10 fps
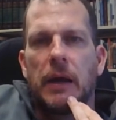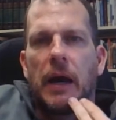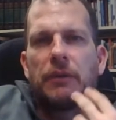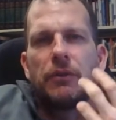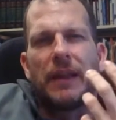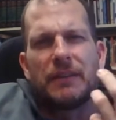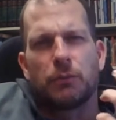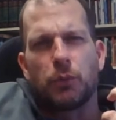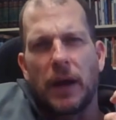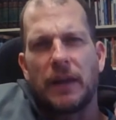Uh, so that's
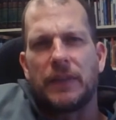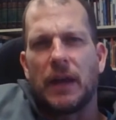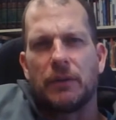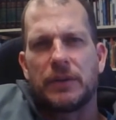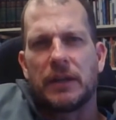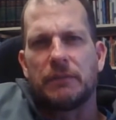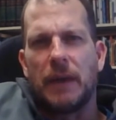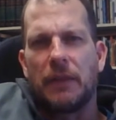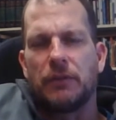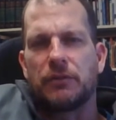right at the outset of
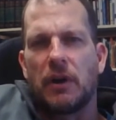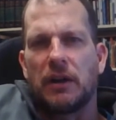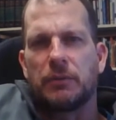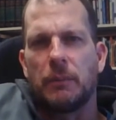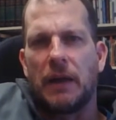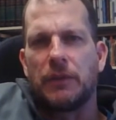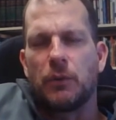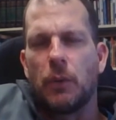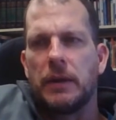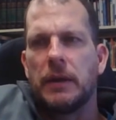Matthew's Gospel,
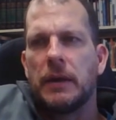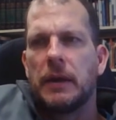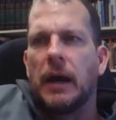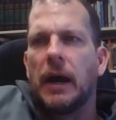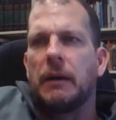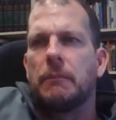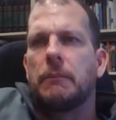Matthew 1. Uh,